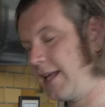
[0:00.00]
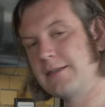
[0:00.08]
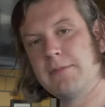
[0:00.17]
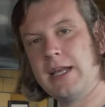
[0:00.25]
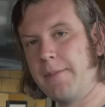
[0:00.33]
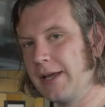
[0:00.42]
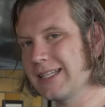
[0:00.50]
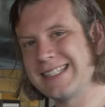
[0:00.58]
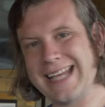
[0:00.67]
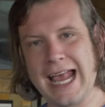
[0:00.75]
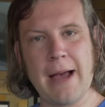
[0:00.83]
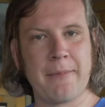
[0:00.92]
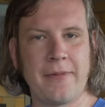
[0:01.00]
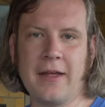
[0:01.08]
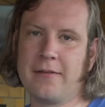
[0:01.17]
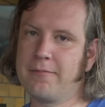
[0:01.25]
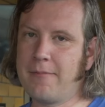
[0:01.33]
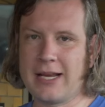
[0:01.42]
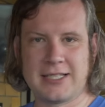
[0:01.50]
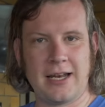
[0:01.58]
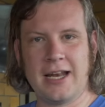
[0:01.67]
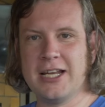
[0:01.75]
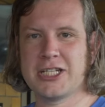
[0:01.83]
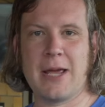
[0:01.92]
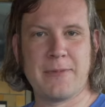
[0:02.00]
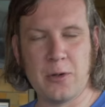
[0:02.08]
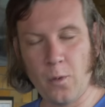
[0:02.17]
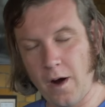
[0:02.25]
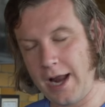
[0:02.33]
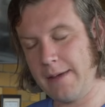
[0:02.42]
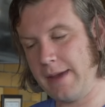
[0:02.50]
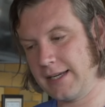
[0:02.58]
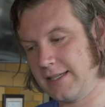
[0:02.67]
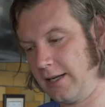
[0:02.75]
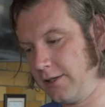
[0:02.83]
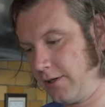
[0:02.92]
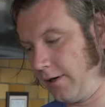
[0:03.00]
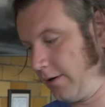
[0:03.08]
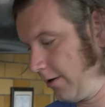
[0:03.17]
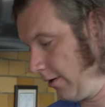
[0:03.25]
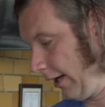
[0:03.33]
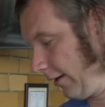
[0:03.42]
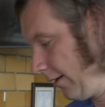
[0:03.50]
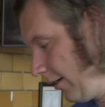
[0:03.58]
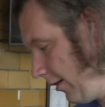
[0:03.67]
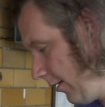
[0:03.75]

that doesn't mean a big stamp that makes it any shape you want. It makes it into, like